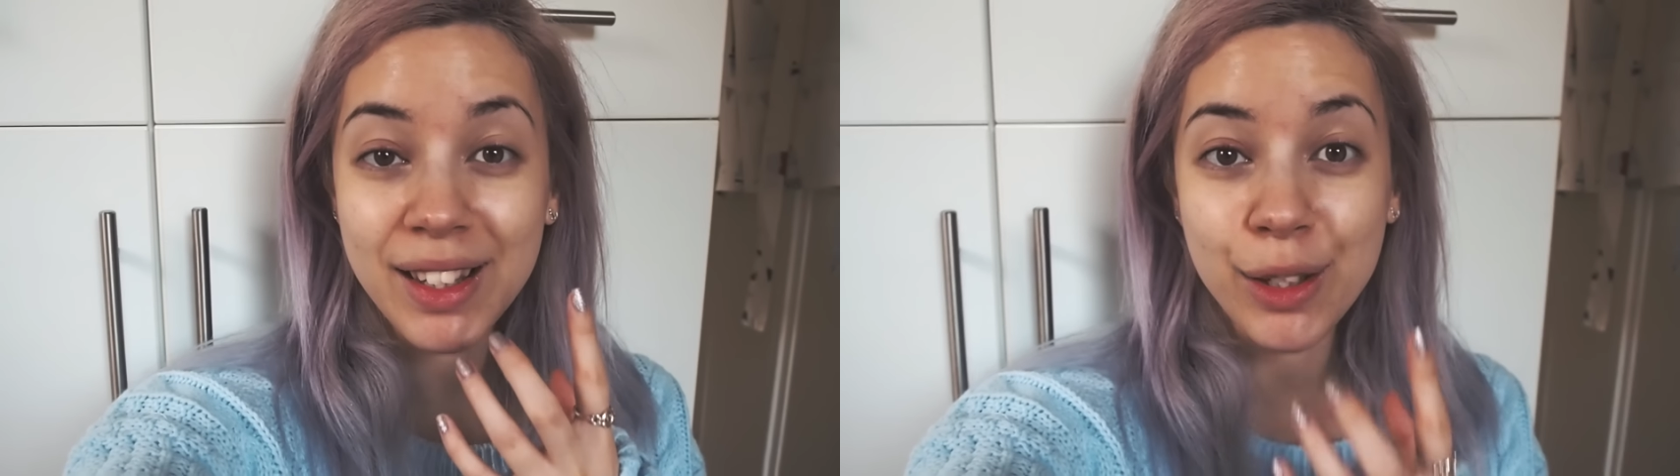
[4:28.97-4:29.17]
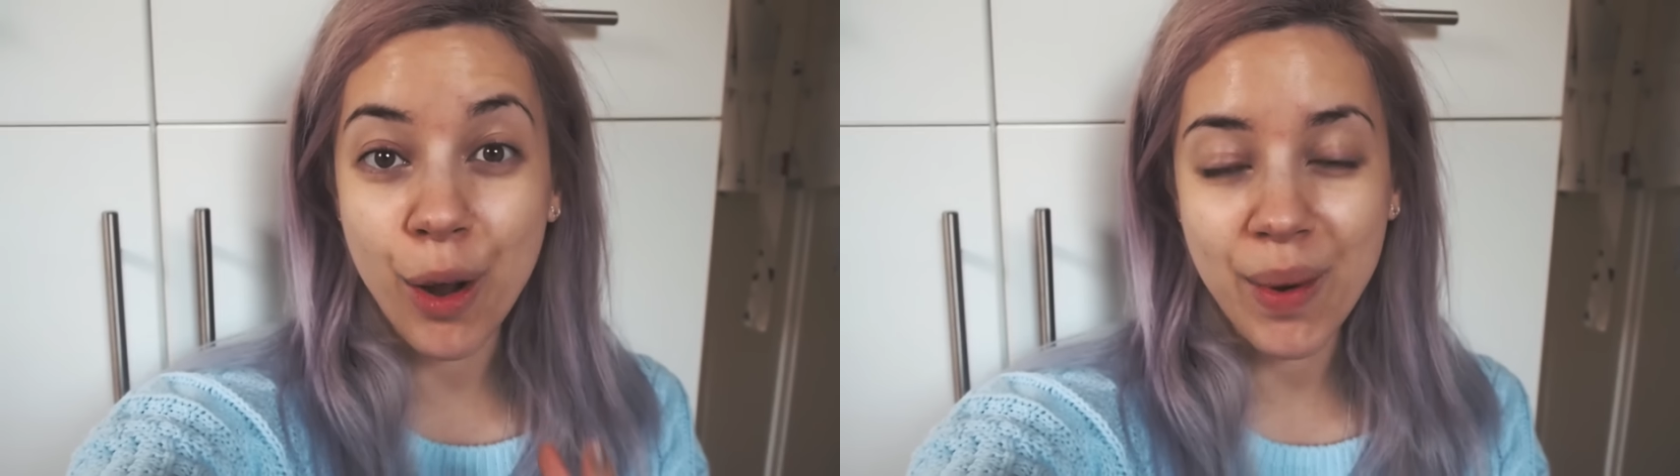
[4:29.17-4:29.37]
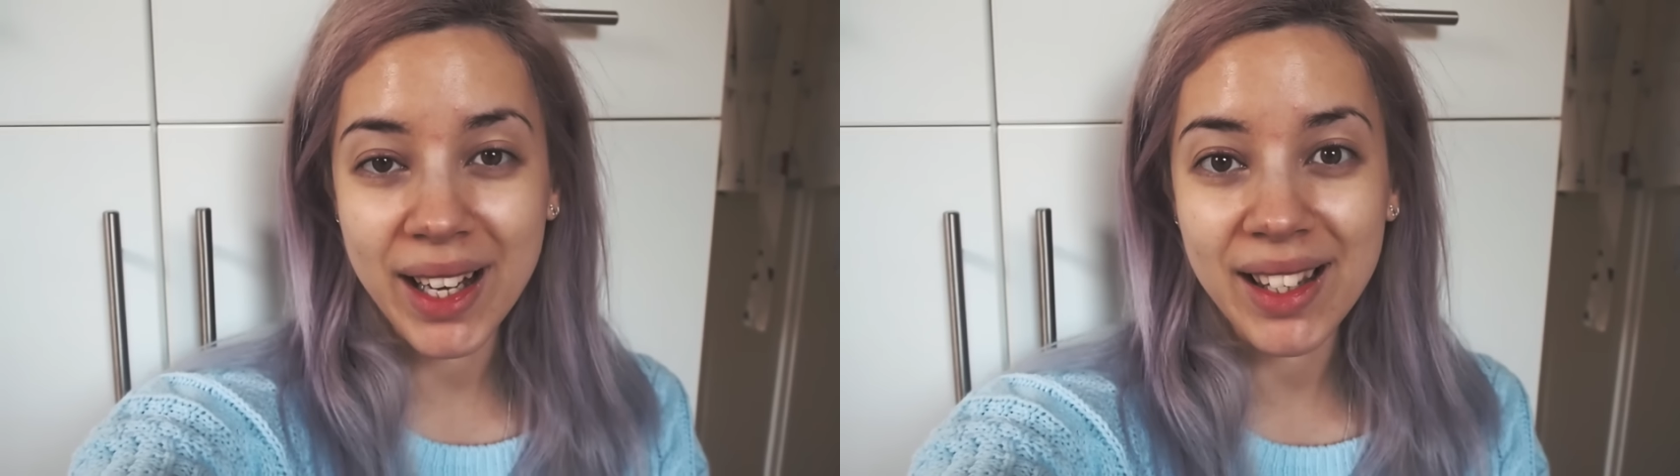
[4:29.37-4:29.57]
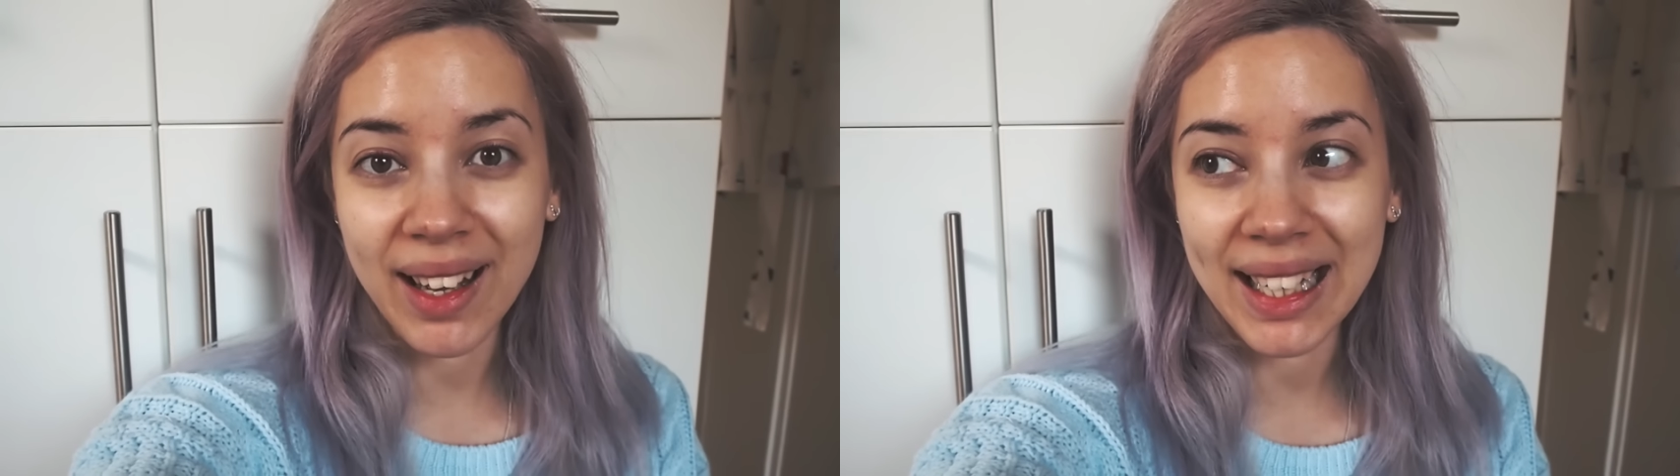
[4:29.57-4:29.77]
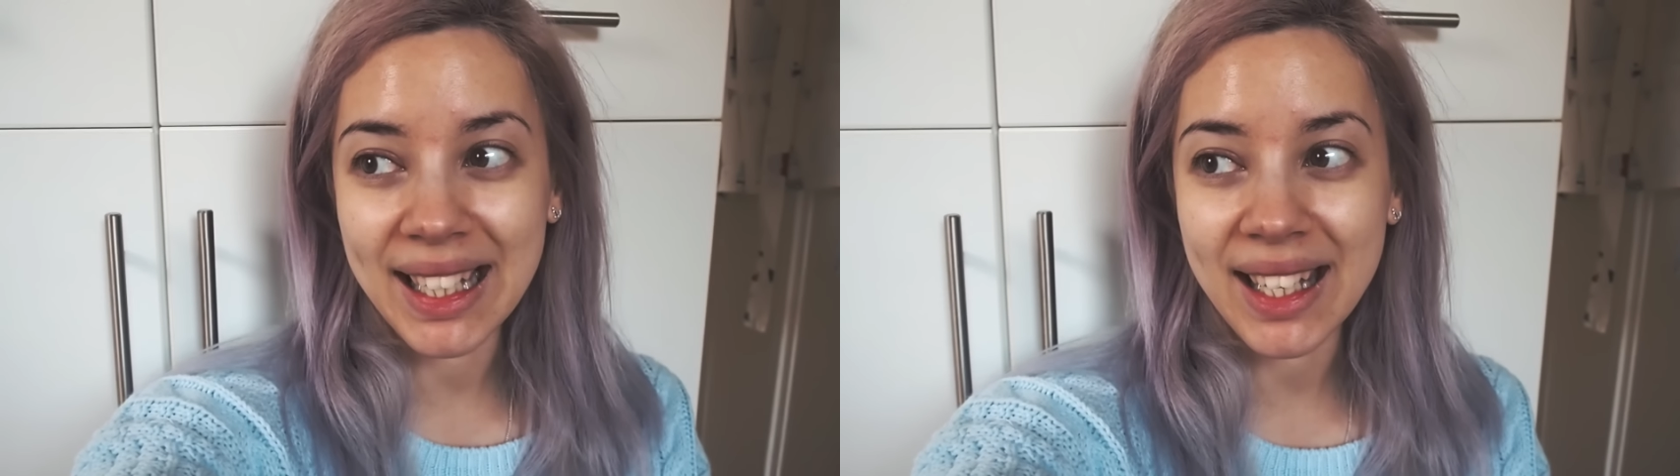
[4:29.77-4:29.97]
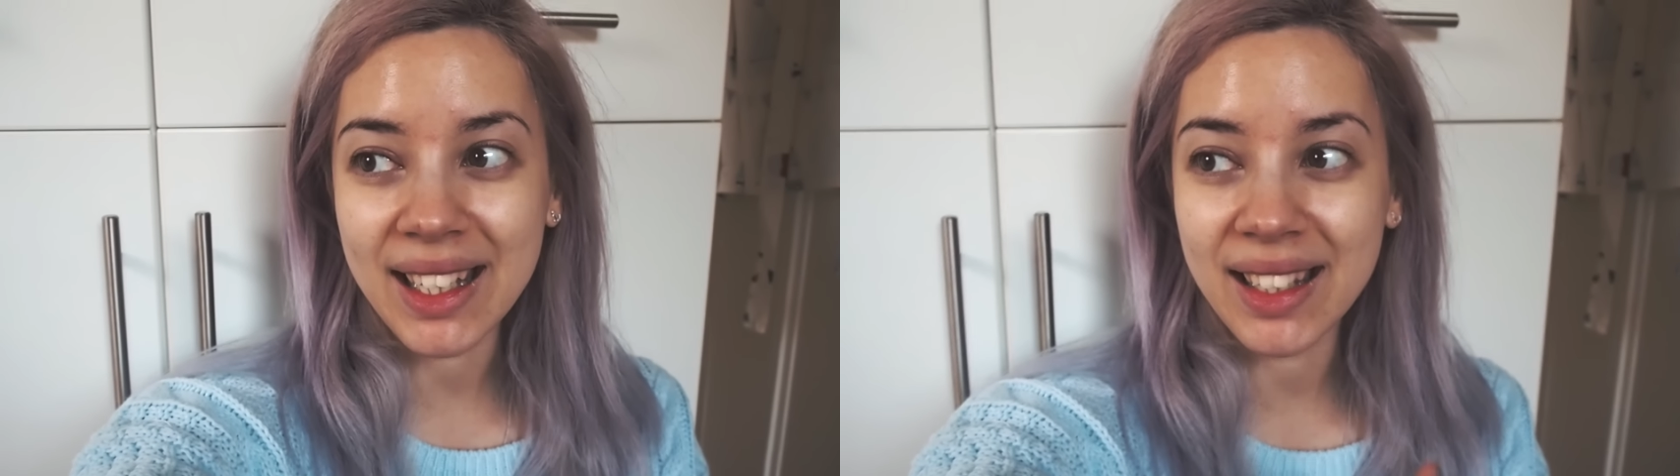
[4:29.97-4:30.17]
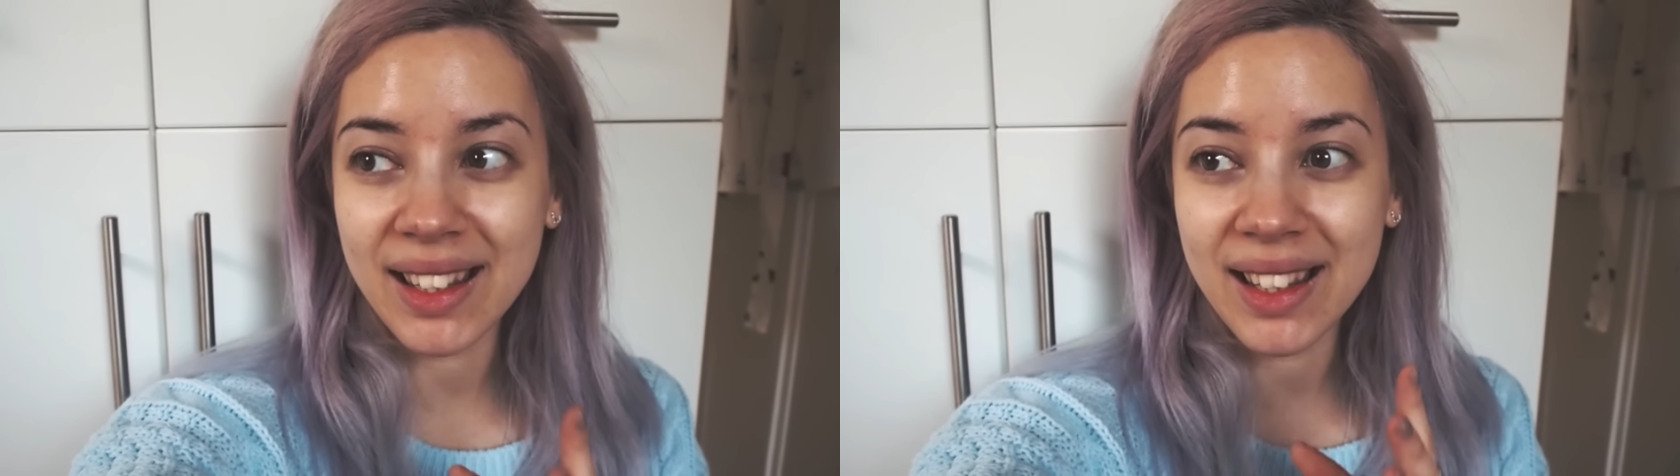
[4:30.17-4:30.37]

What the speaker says: so excited.